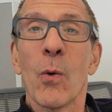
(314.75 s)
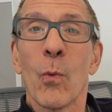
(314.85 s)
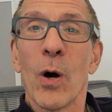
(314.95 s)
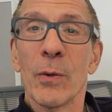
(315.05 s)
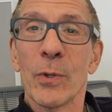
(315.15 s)

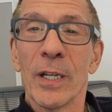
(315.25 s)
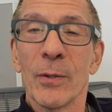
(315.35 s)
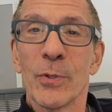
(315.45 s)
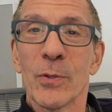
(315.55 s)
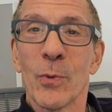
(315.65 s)
One when
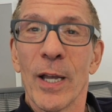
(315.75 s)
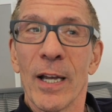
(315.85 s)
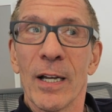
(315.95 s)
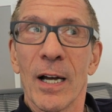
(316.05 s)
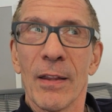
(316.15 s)
he was
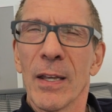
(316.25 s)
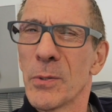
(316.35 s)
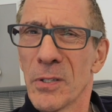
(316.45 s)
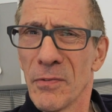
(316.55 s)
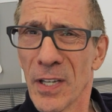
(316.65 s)
away, I think it
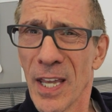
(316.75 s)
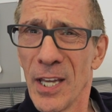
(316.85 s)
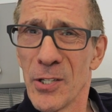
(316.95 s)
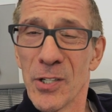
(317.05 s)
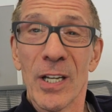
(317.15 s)
was on
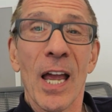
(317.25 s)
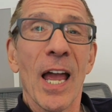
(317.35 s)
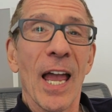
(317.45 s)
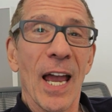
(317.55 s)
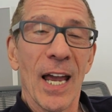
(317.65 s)
vacation,
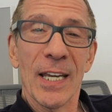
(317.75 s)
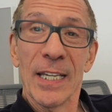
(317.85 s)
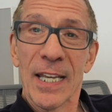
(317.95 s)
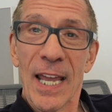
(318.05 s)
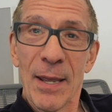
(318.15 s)
and
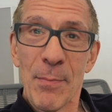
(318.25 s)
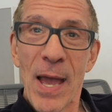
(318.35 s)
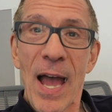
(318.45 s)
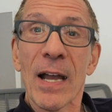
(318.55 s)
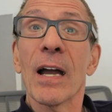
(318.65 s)
he came
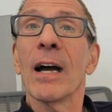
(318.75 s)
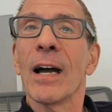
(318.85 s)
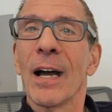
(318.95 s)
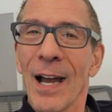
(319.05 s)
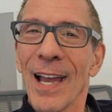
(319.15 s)
back
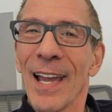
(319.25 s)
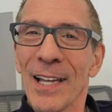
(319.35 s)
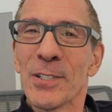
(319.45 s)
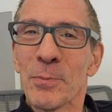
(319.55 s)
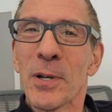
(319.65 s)
I
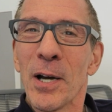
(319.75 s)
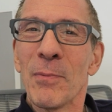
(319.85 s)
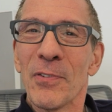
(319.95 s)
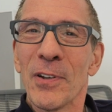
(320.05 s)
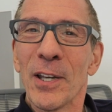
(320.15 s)
had some
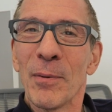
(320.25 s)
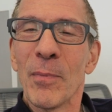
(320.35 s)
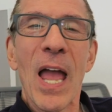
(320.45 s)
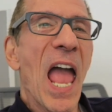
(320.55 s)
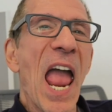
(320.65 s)
gum for him.